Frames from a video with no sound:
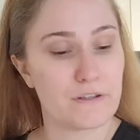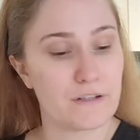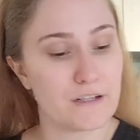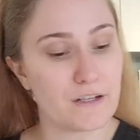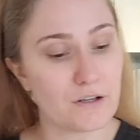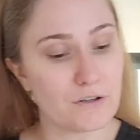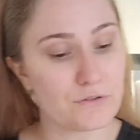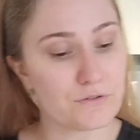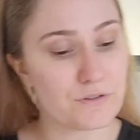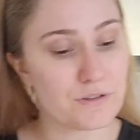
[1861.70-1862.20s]

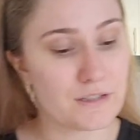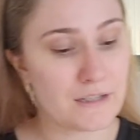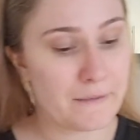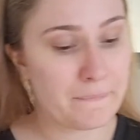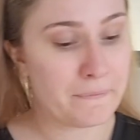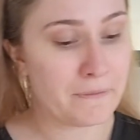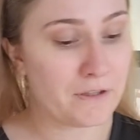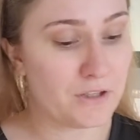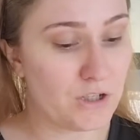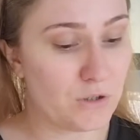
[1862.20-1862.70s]
videos,
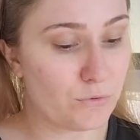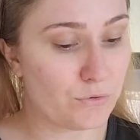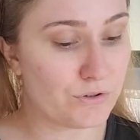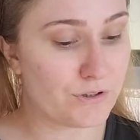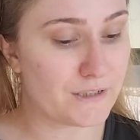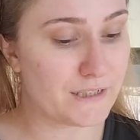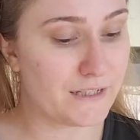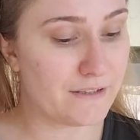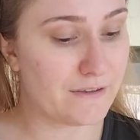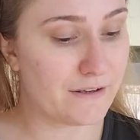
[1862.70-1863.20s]
you will
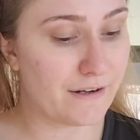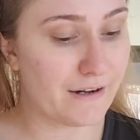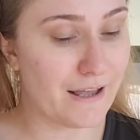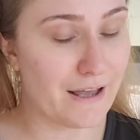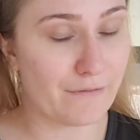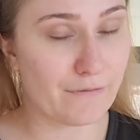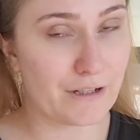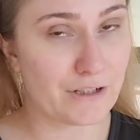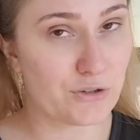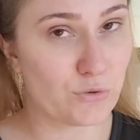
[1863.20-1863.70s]
see that I
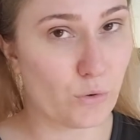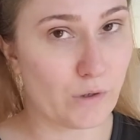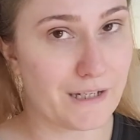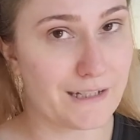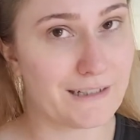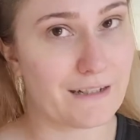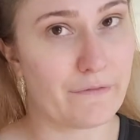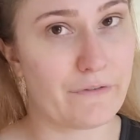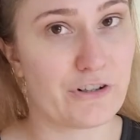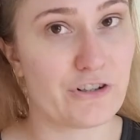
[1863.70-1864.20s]
have like
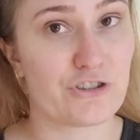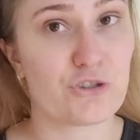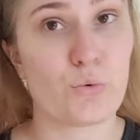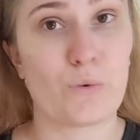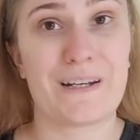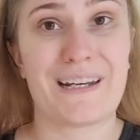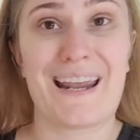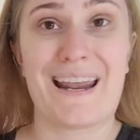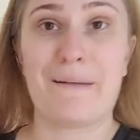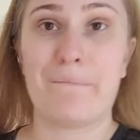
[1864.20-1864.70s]
27 or
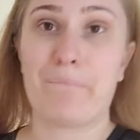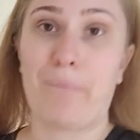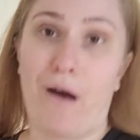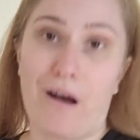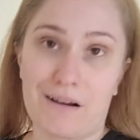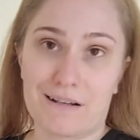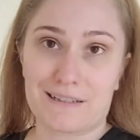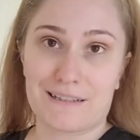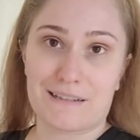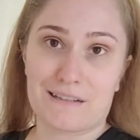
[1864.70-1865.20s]
28
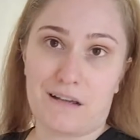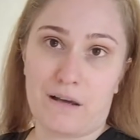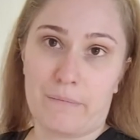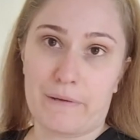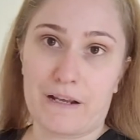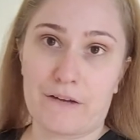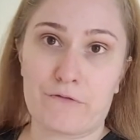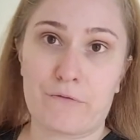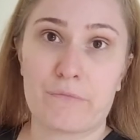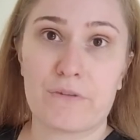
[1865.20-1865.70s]
boxes
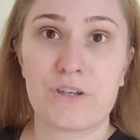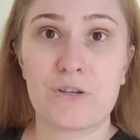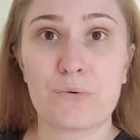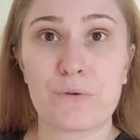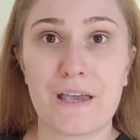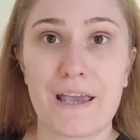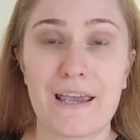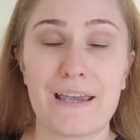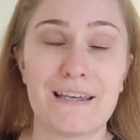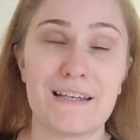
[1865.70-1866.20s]
coming in from the
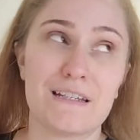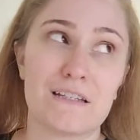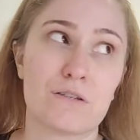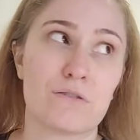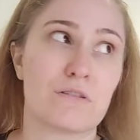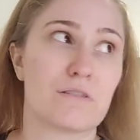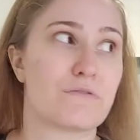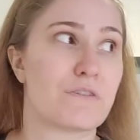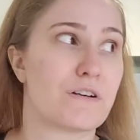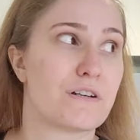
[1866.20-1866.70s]
UK into
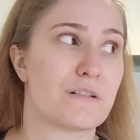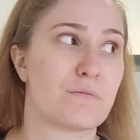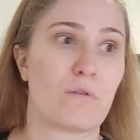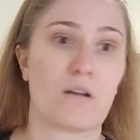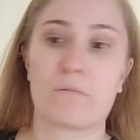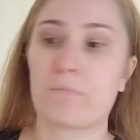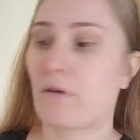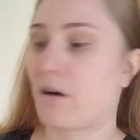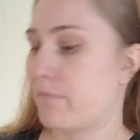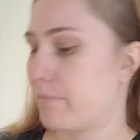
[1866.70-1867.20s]
this very
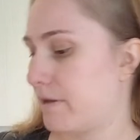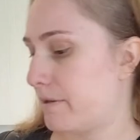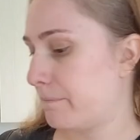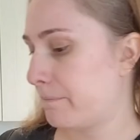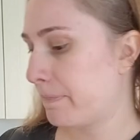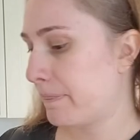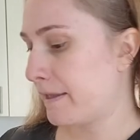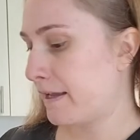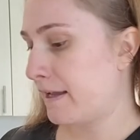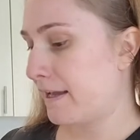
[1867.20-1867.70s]
small apartment.
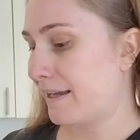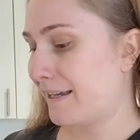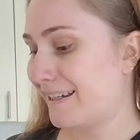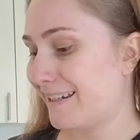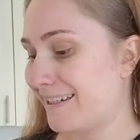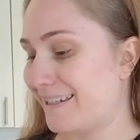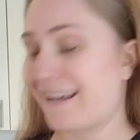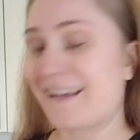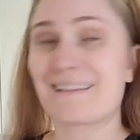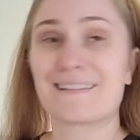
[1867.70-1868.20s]

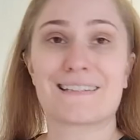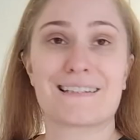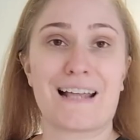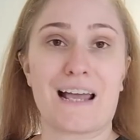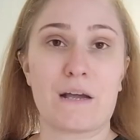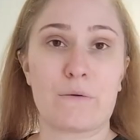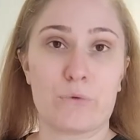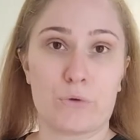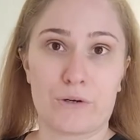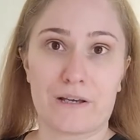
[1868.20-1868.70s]
Yes,
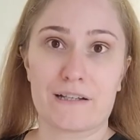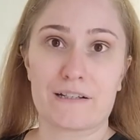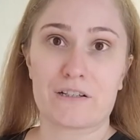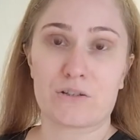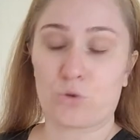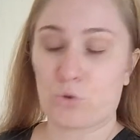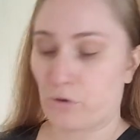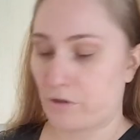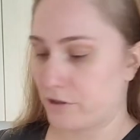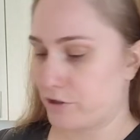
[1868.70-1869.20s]
I will get
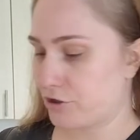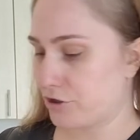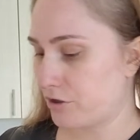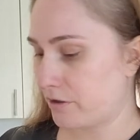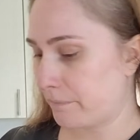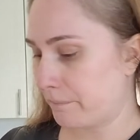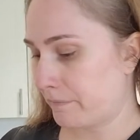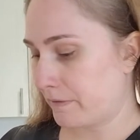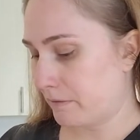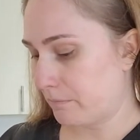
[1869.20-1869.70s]
storage,
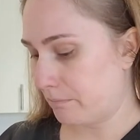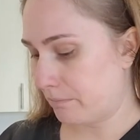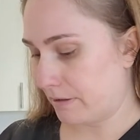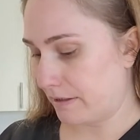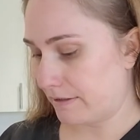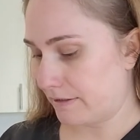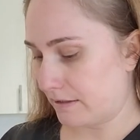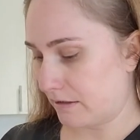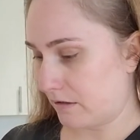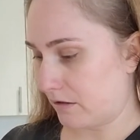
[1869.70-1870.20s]

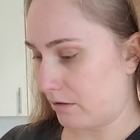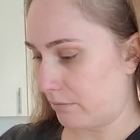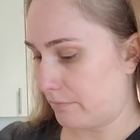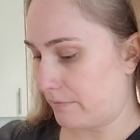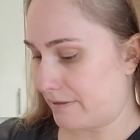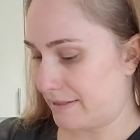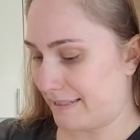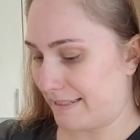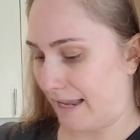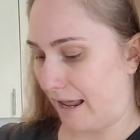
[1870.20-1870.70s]
but
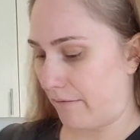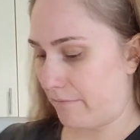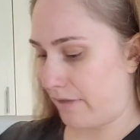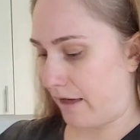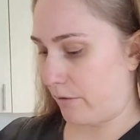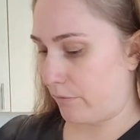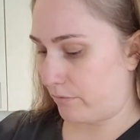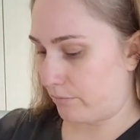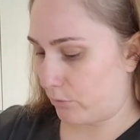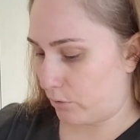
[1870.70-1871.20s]
stab
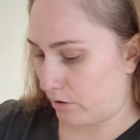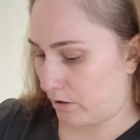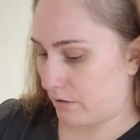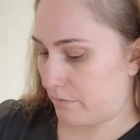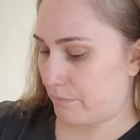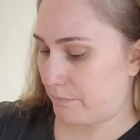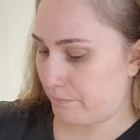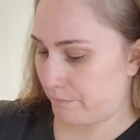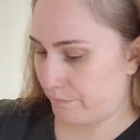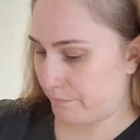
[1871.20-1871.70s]
that one more.
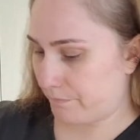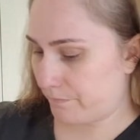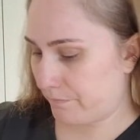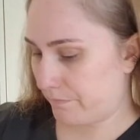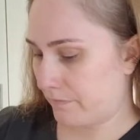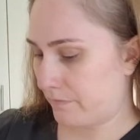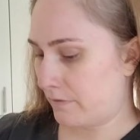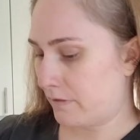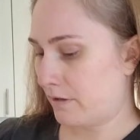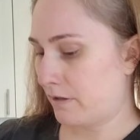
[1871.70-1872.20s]

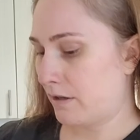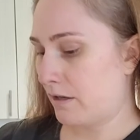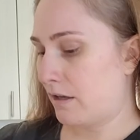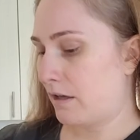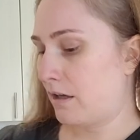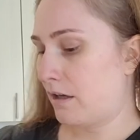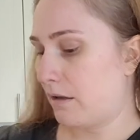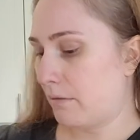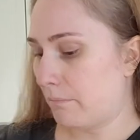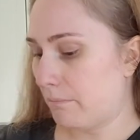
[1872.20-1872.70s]

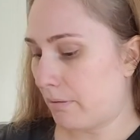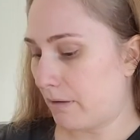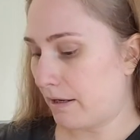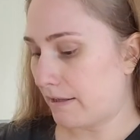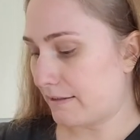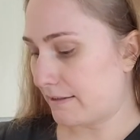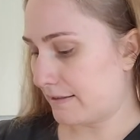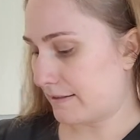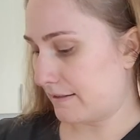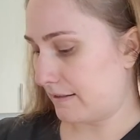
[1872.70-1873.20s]

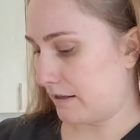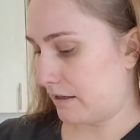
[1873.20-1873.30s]
But